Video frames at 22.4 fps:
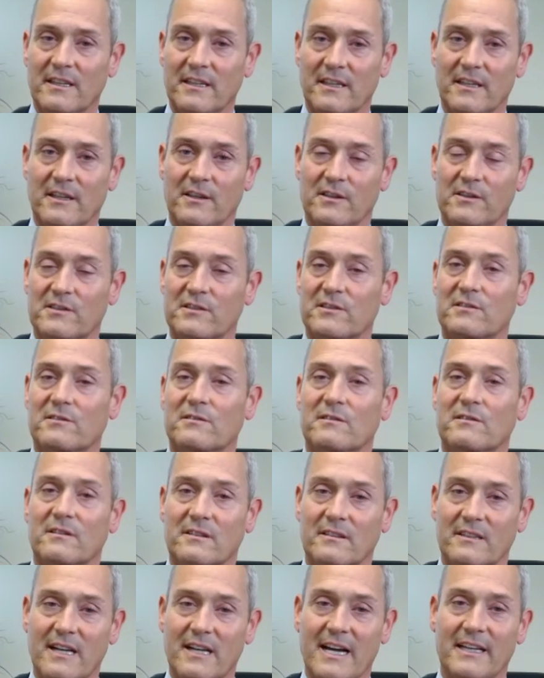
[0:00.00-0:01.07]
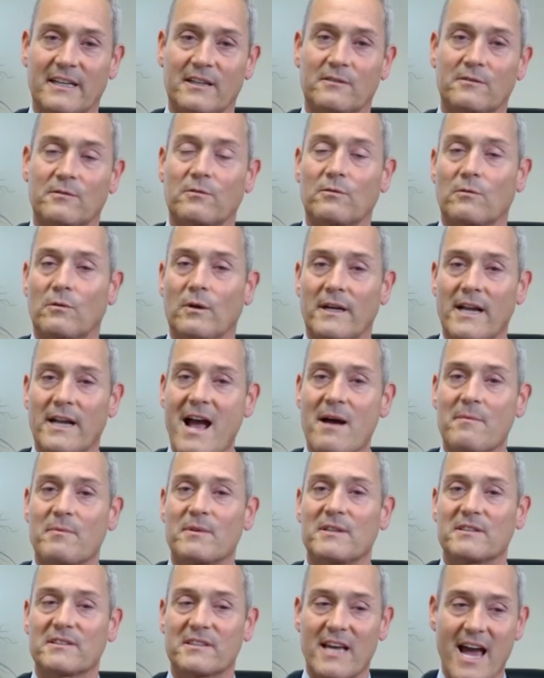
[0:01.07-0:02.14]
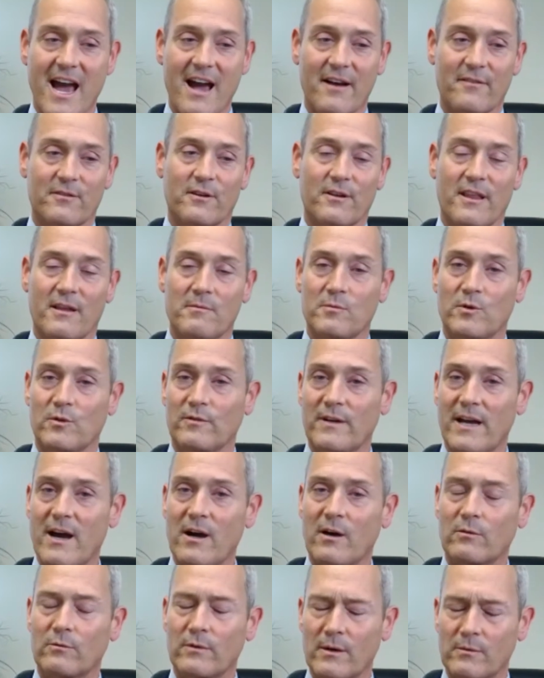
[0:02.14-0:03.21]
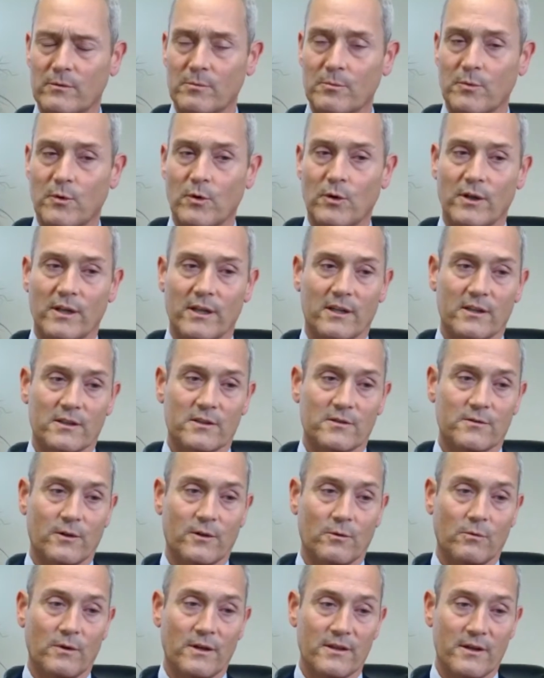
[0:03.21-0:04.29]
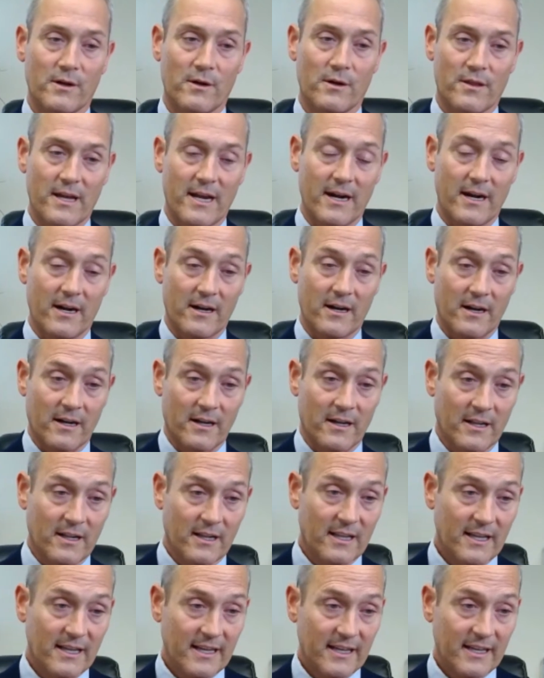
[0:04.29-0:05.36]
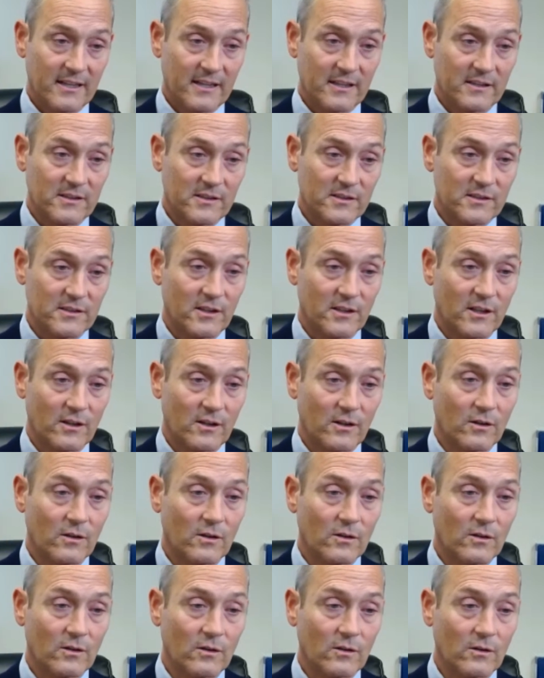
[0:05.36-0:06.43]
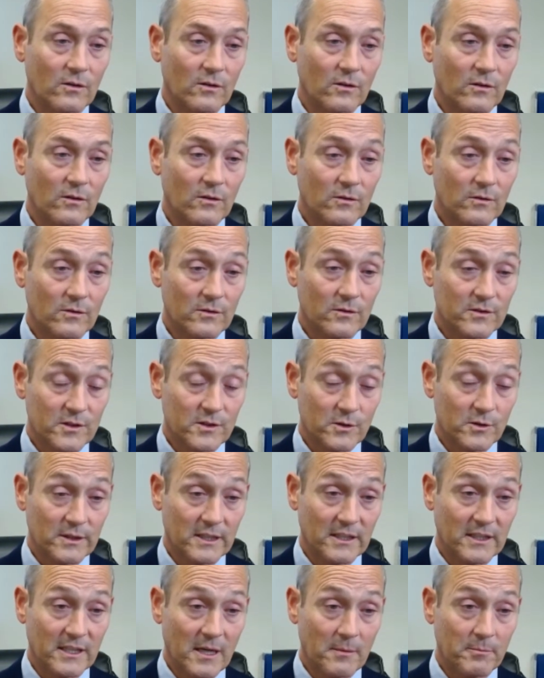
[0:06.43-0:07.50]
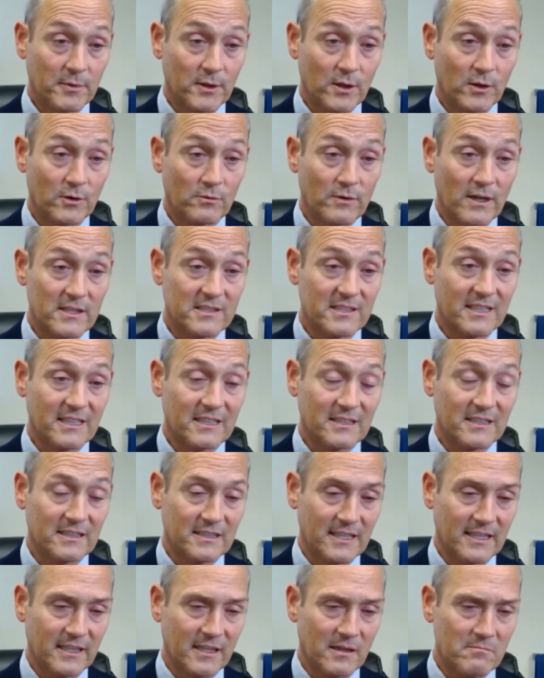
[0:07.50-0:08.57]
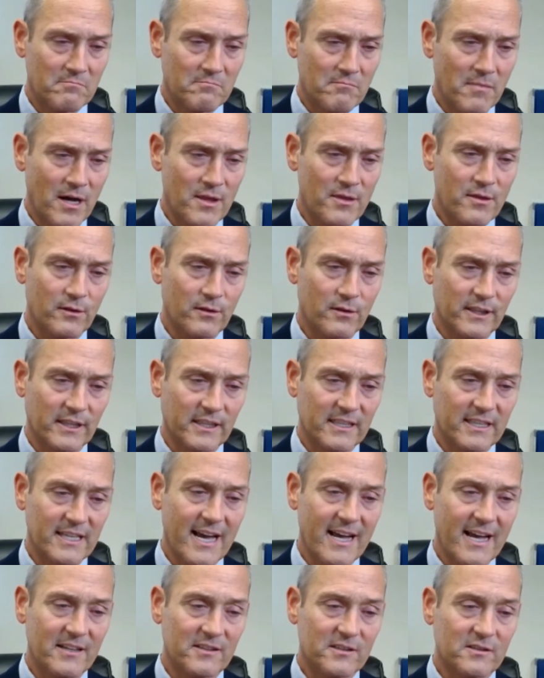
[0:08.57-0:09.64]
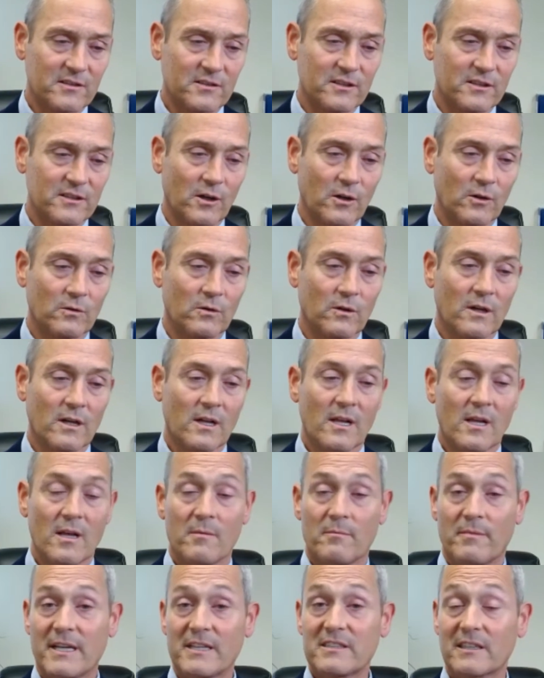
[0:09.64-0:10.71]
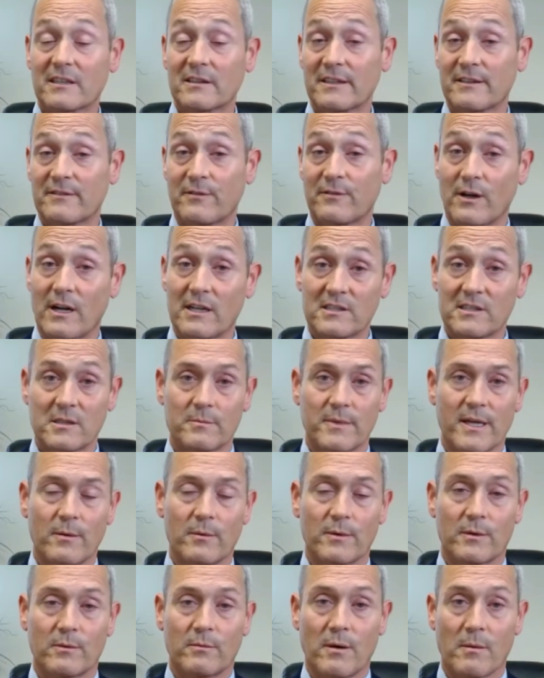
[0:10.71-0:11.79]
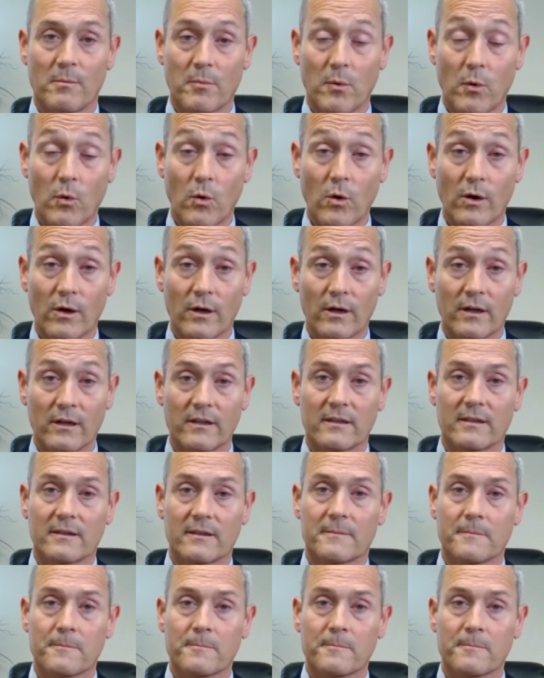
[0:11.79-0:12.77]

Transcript: is kind of what happens after they move out. Rent reporting is for when they're there. And so do we need to upload resident data monthly? Yes. So basically for us to be able to report,